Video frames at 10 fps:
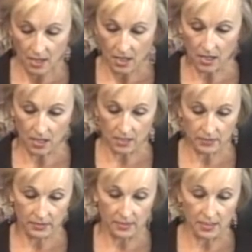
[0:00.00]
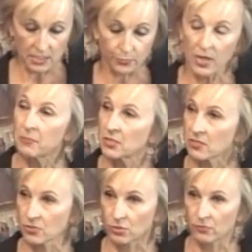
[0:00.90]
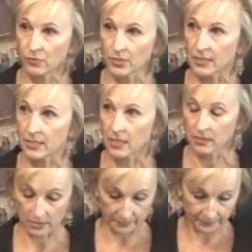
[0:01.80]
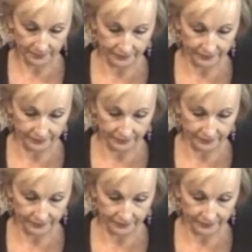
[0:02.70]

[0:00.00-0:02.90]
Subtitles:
as Prime Minister of the United Kingdom.